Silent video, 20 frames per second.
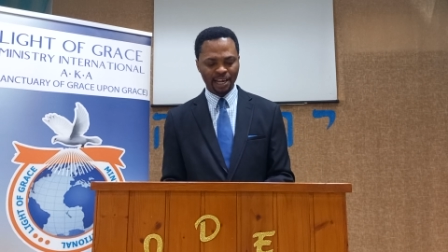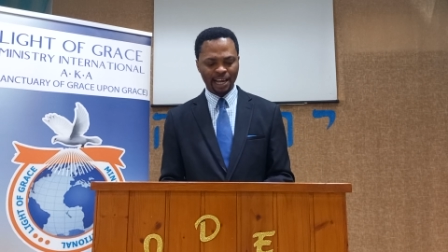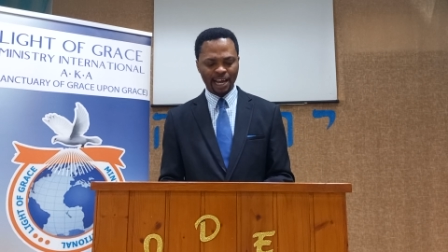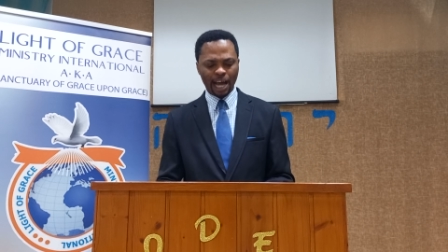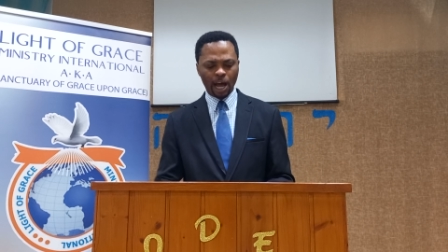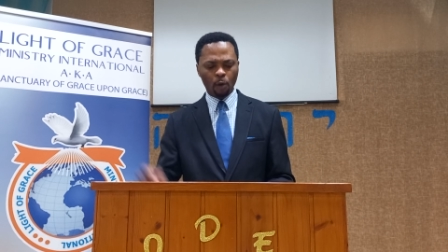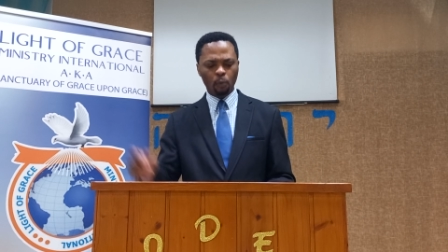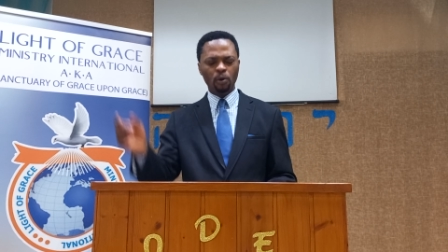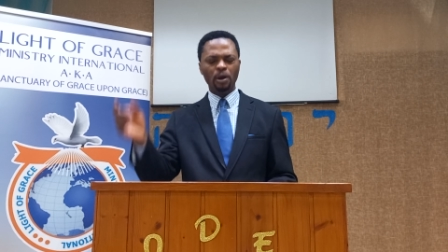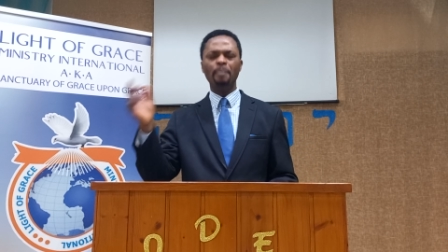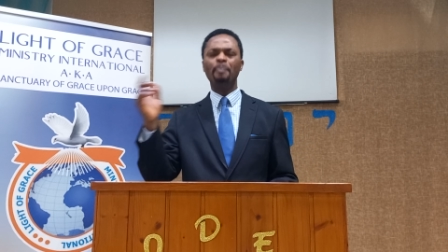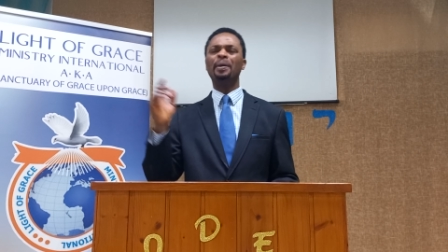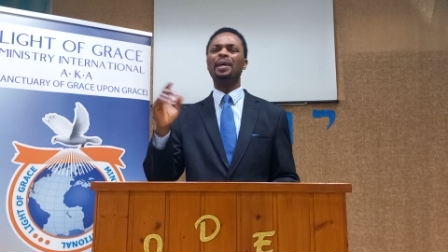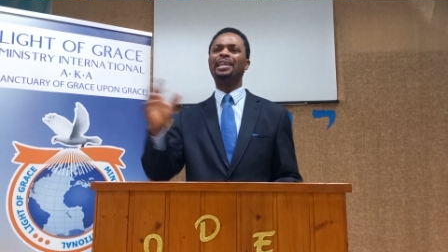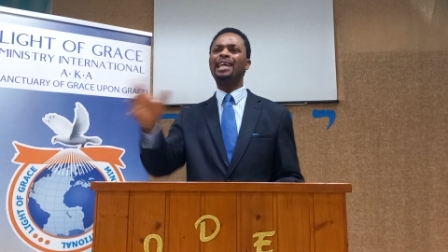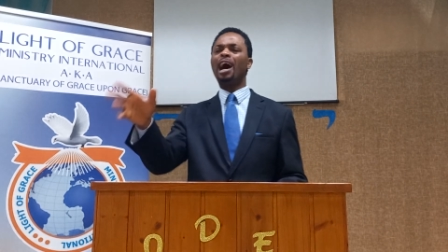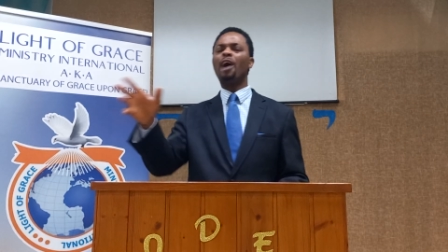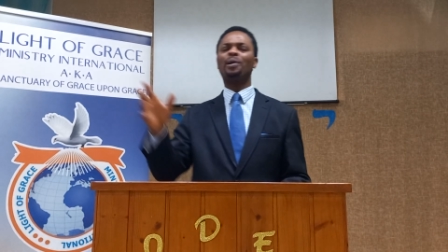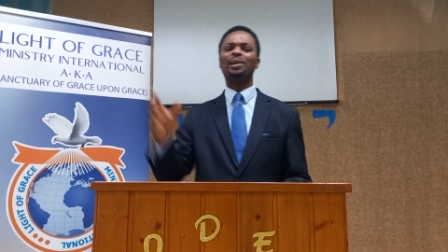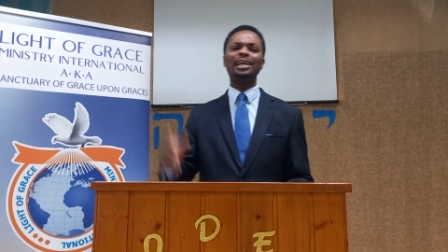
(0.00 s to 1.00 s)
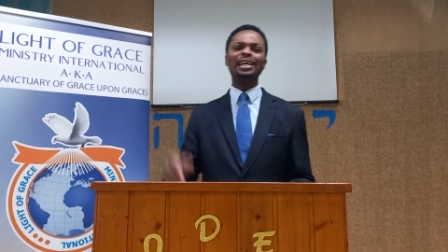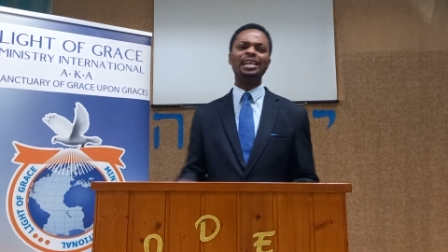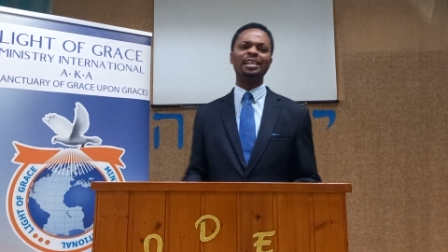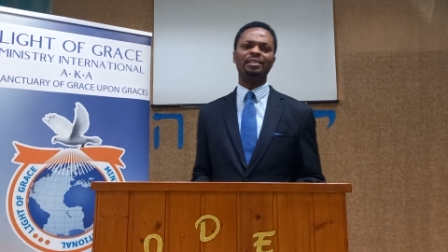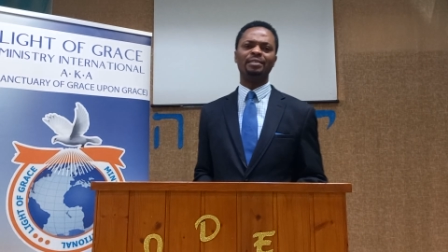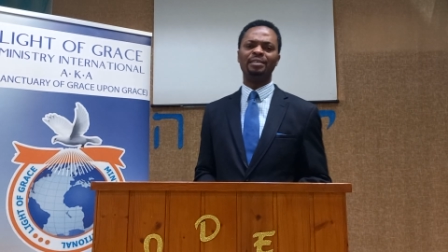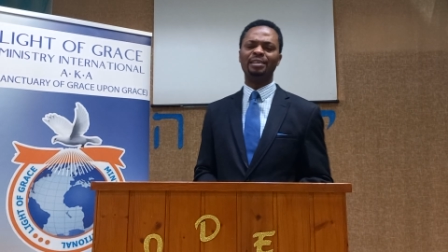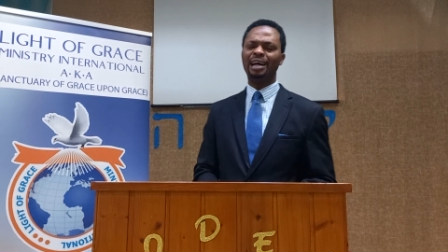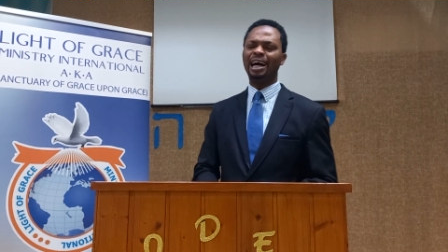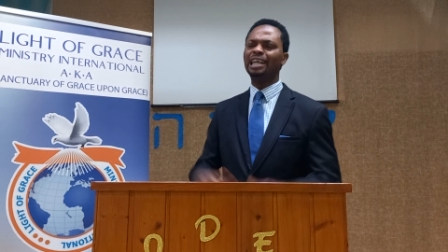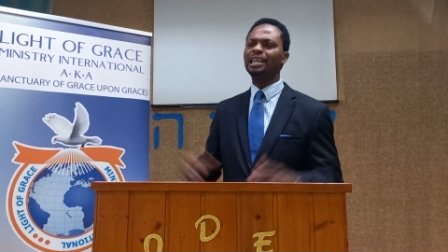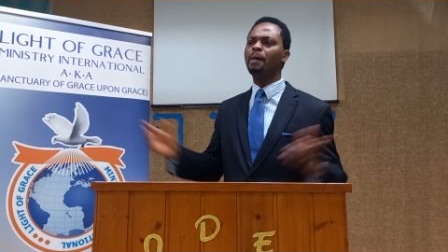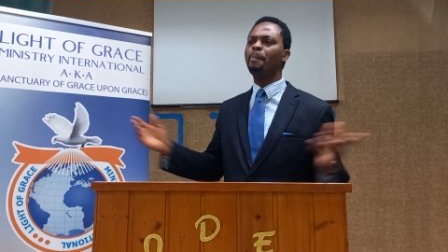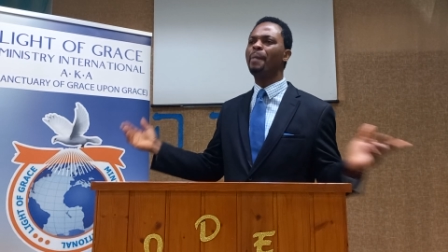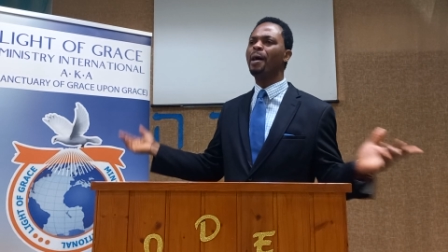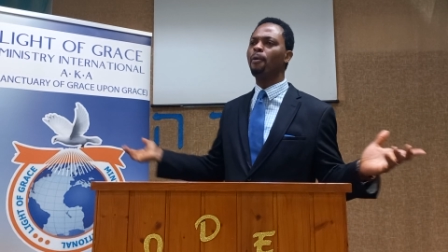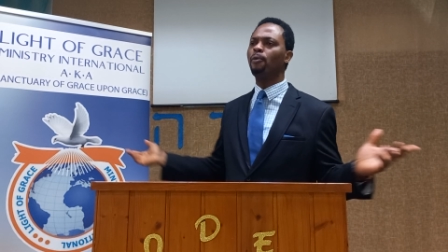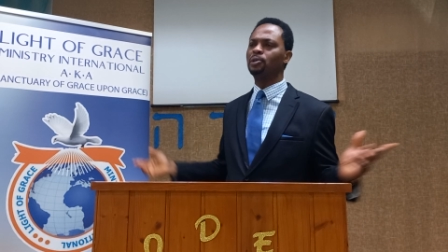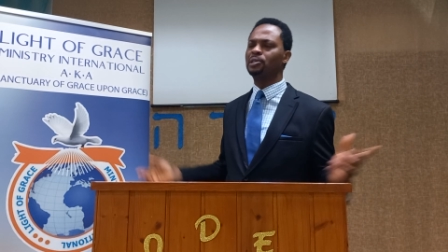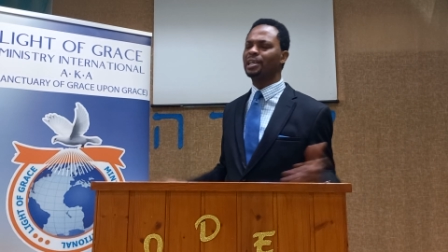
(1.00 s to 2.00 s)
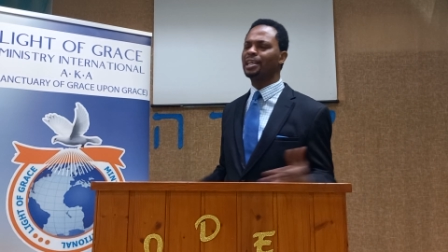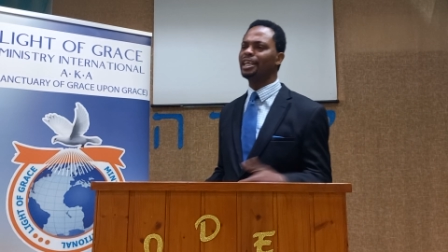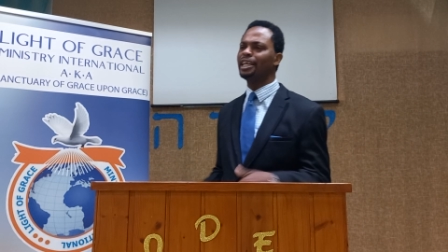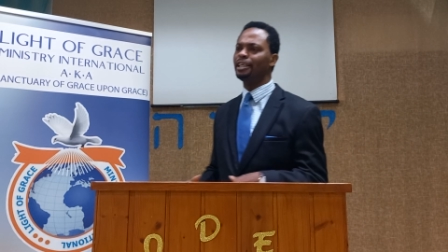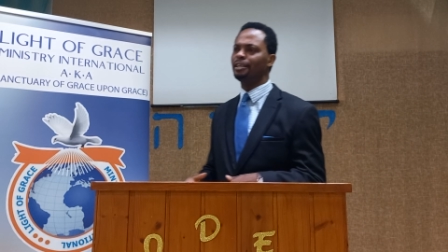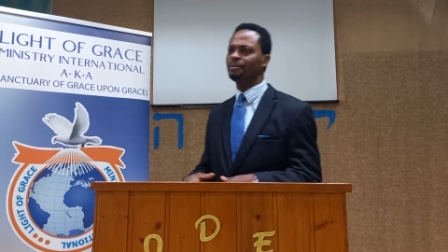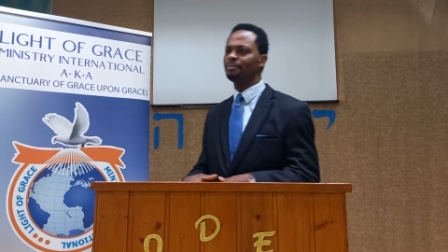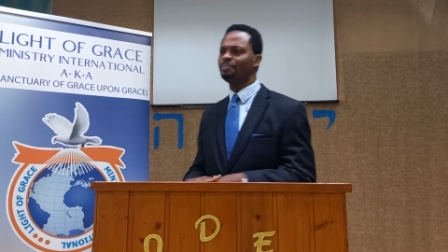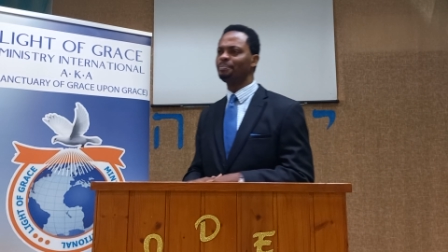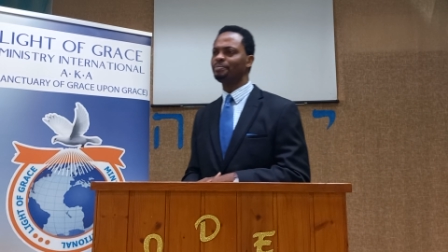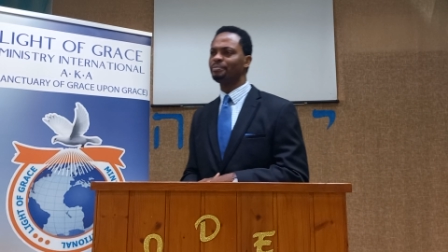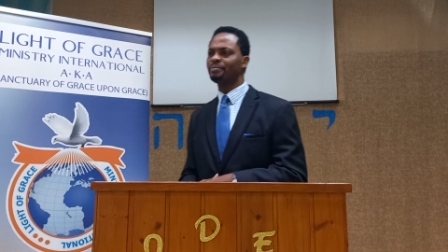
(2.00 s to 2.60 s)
I will be thou clean. And the man was clean.